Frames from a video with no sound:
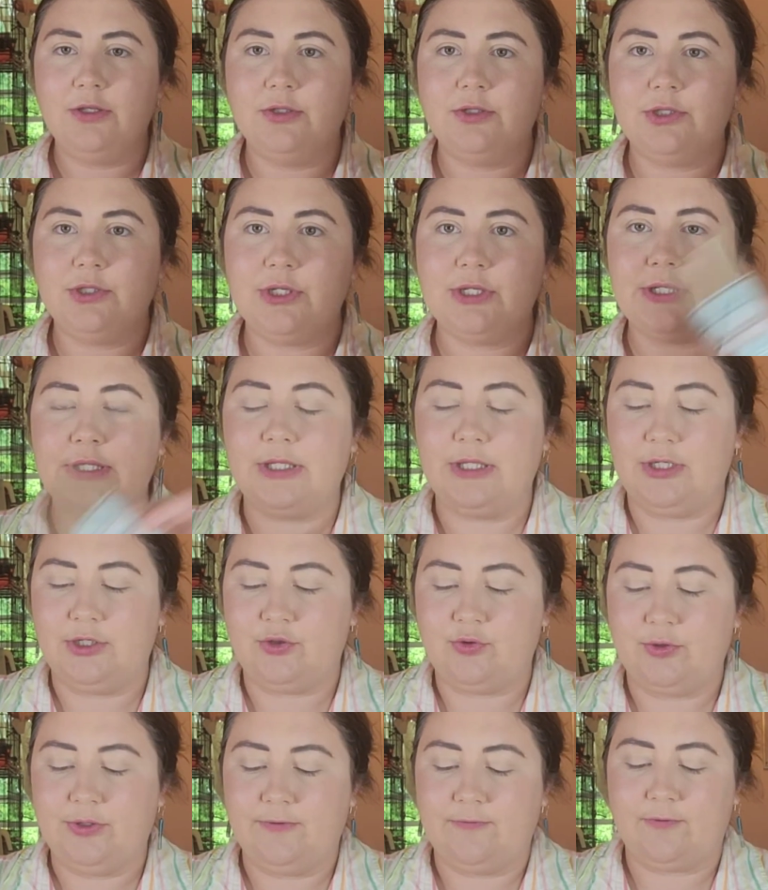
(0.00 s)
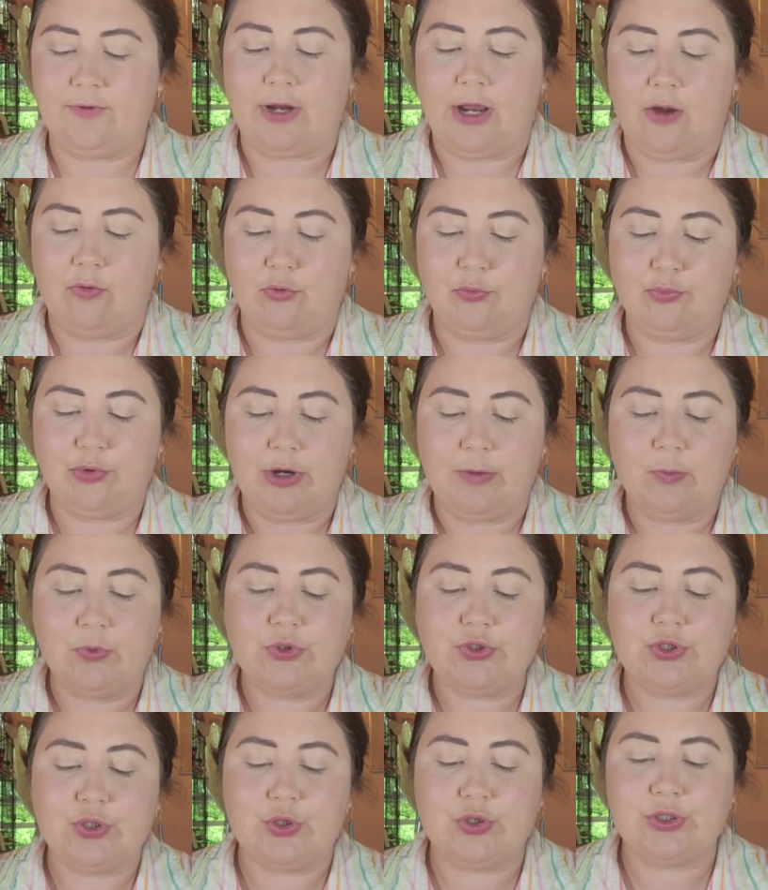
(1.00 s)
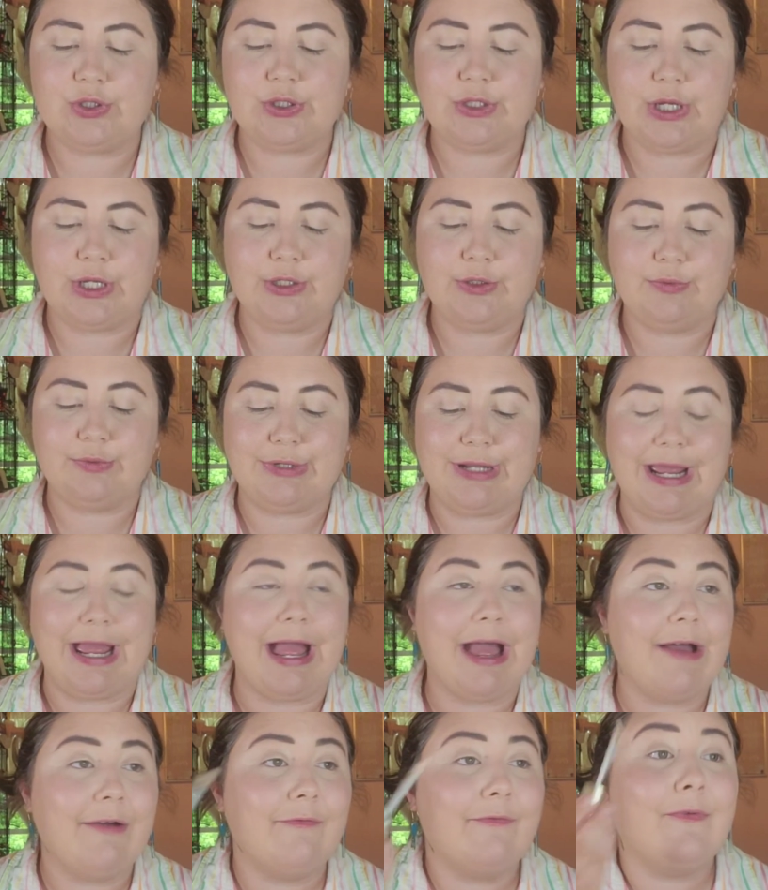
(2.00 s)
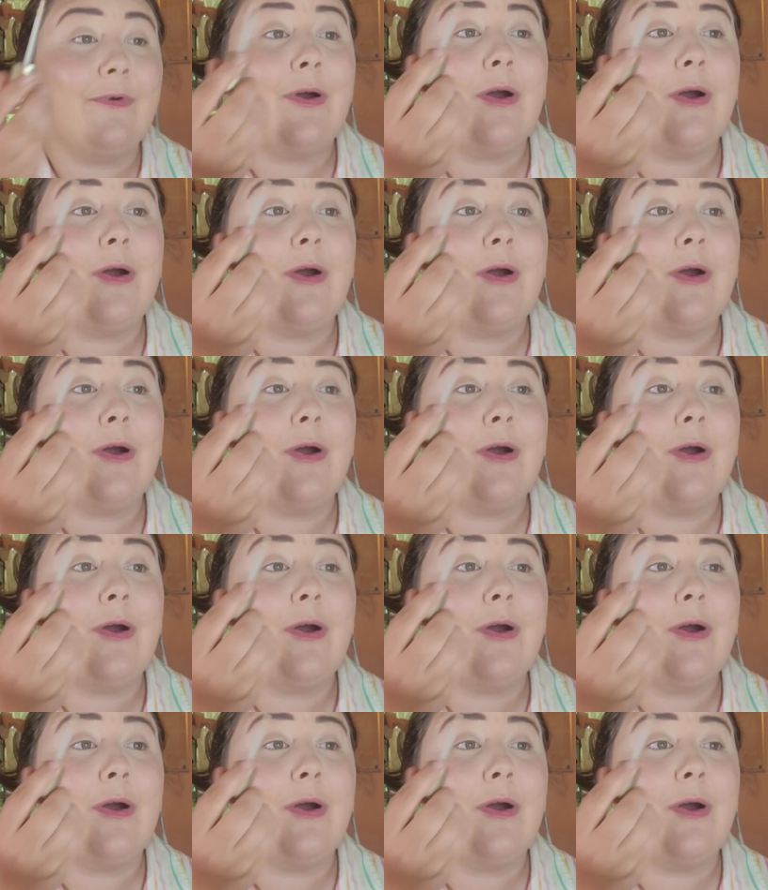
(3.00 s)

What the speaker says: just the 24-hour primer, since I don't have